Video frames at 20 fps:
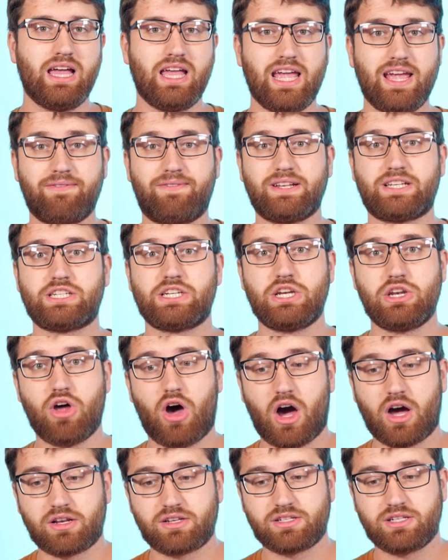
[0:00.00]
If it's
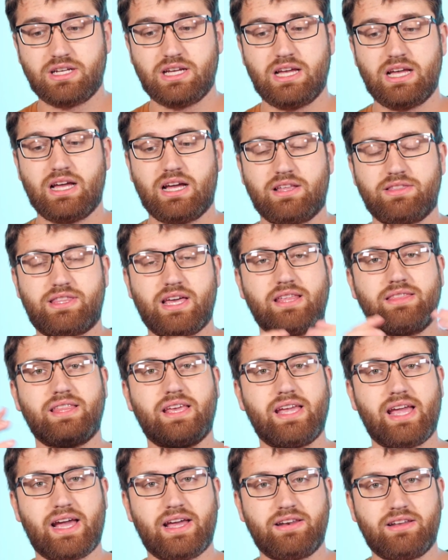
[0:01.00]
not, then they
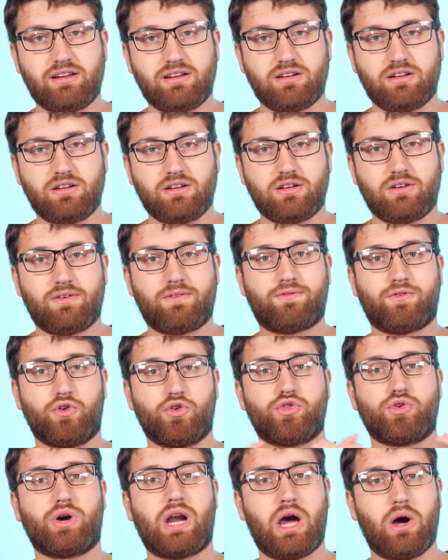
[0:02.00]
head
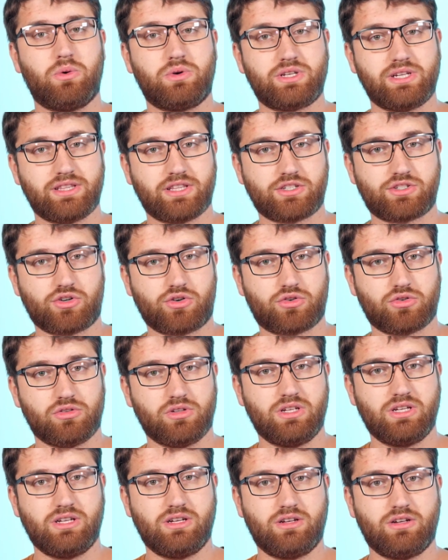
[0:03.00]
further out in the circle
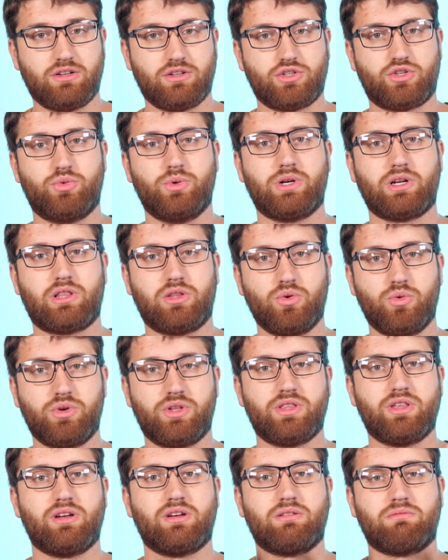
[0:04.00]
to include
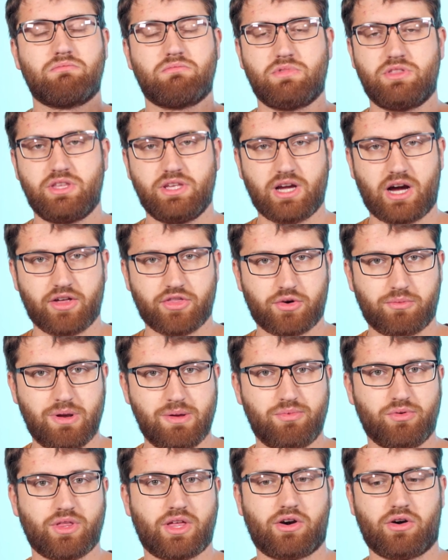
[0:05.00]
the other
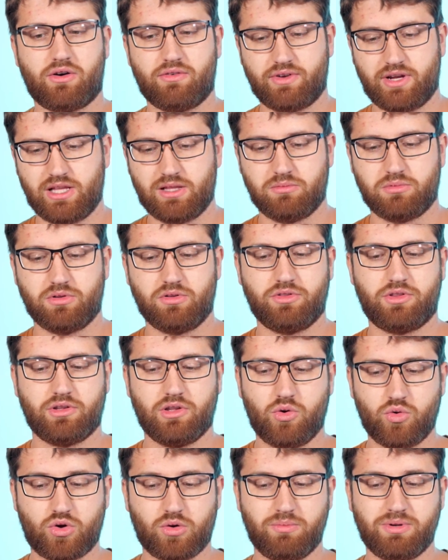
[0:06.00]
people that are available, the
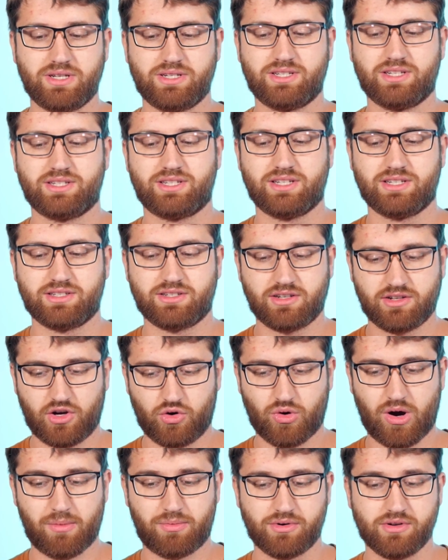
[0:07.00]
local businesses,
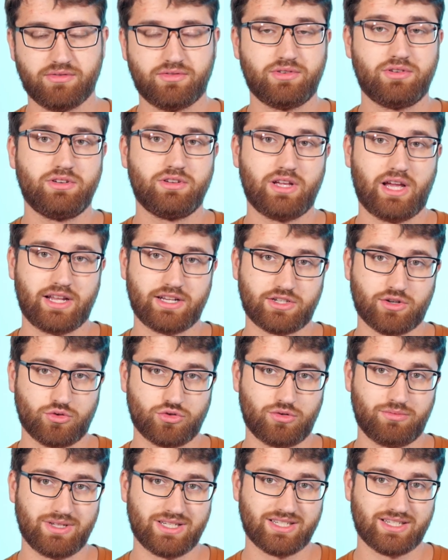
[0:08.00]
cooperative, and
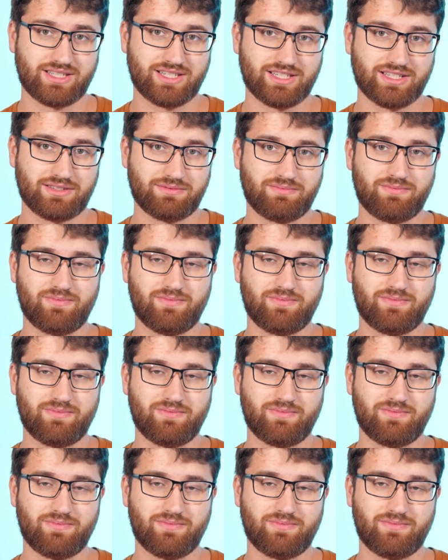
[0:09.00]
social businesses.